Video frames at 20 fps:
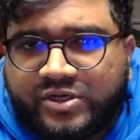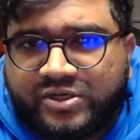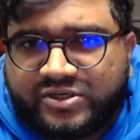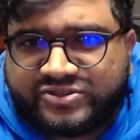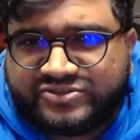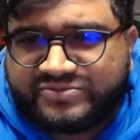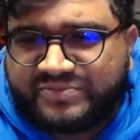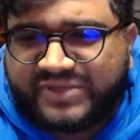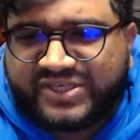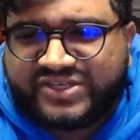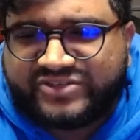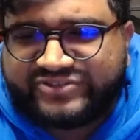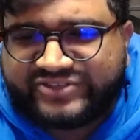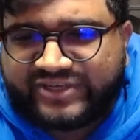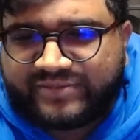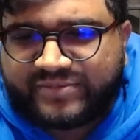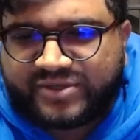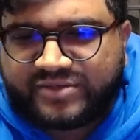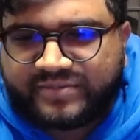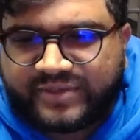It's
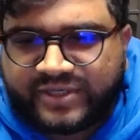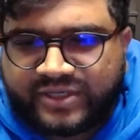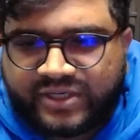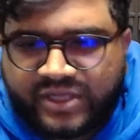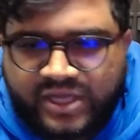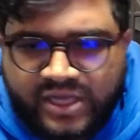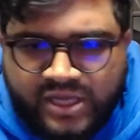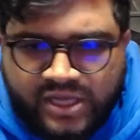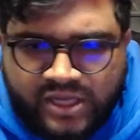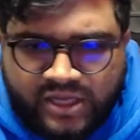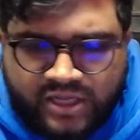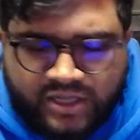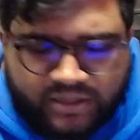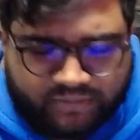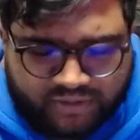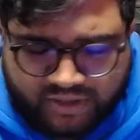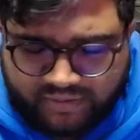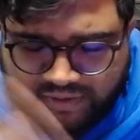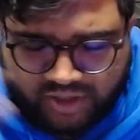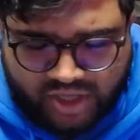mid-December, but I'm
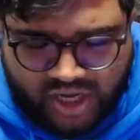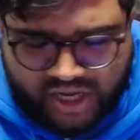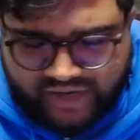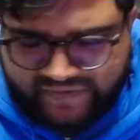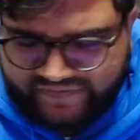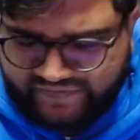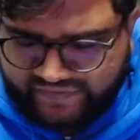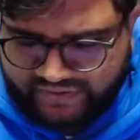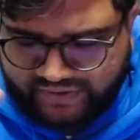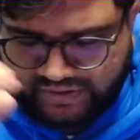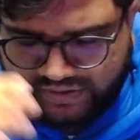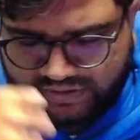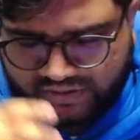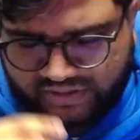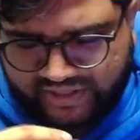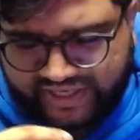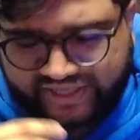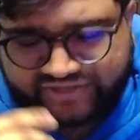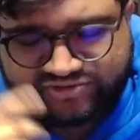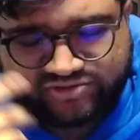going to be gone for the
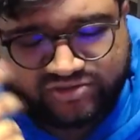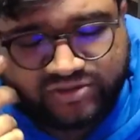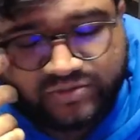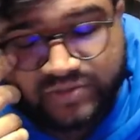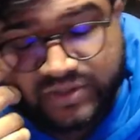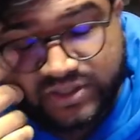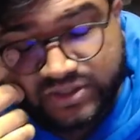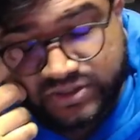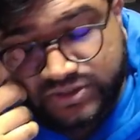next 3 weeks.